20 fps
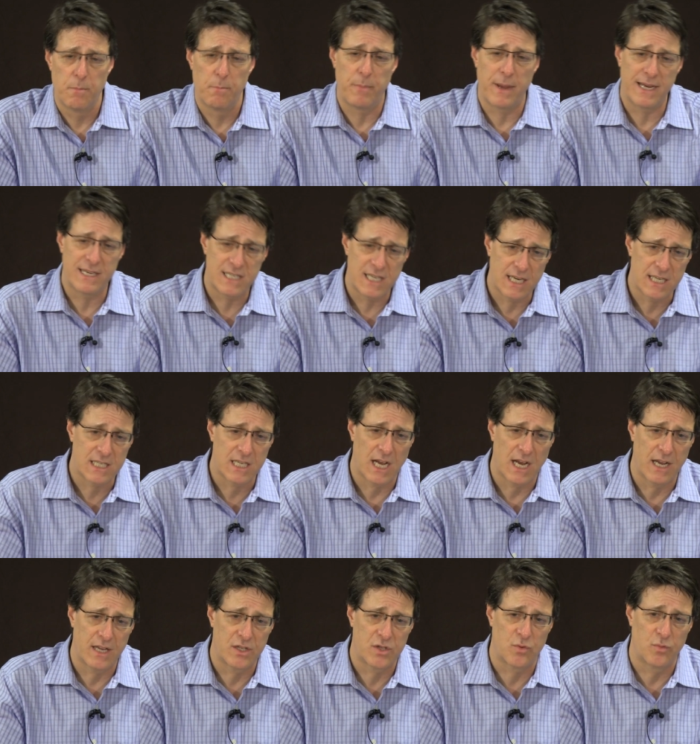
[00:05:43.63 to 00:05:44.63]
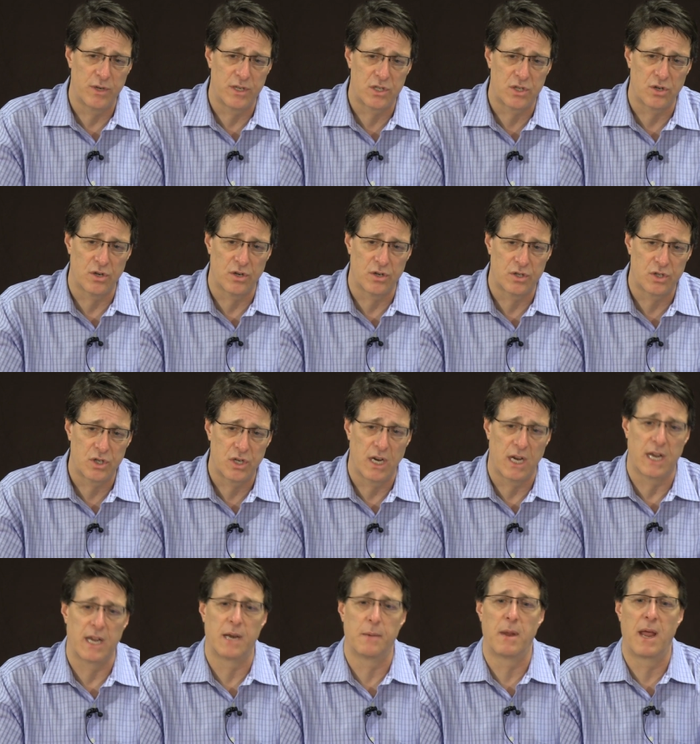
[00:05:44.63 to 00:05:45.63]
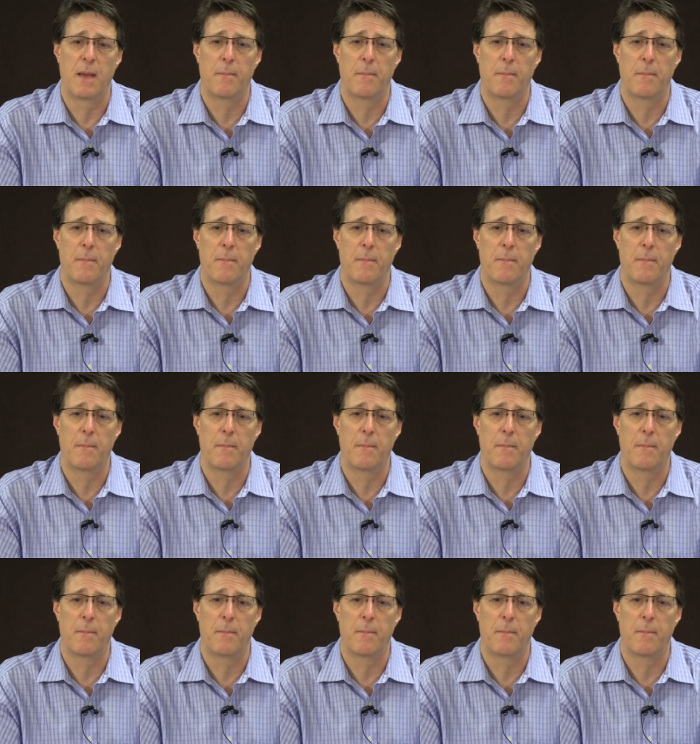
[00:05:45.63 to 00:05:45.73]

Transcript: basic science research and